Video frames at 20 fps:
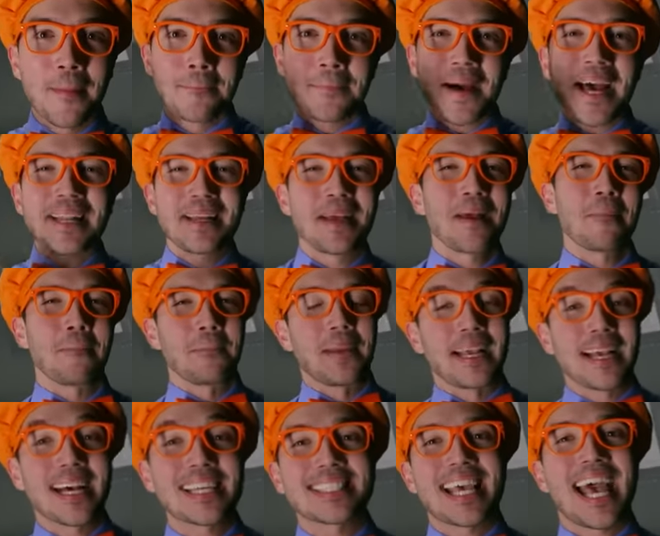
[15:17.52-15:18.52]
but
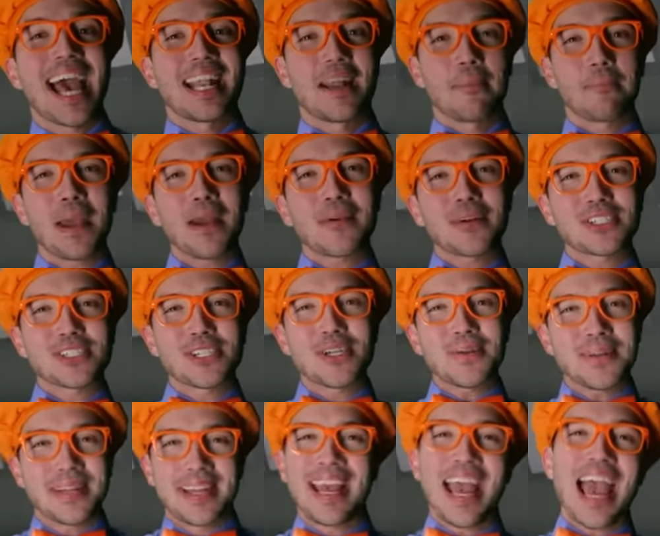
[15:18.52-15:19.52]
because it had a parachute,
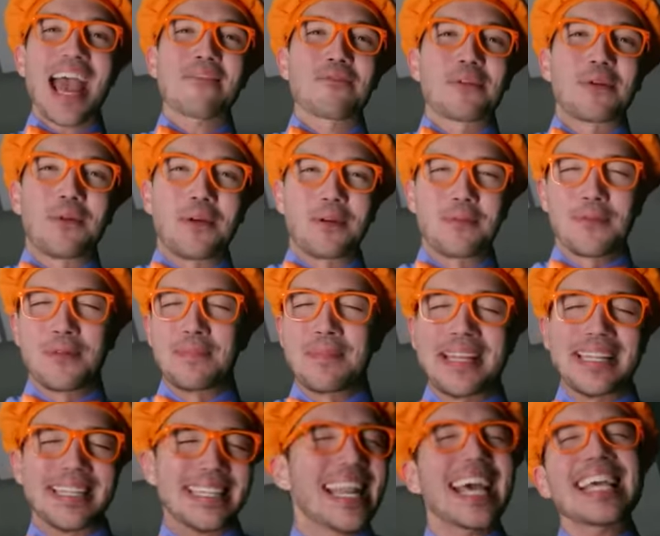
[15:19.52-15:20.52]
everyone would be
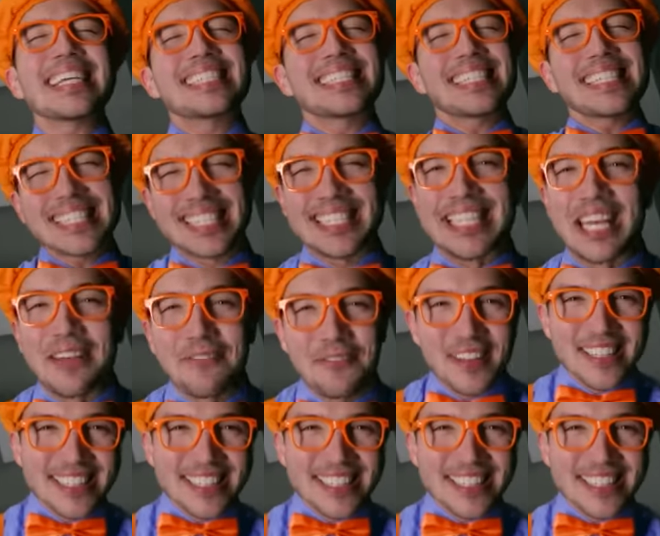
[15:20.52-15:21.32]
nice and safe.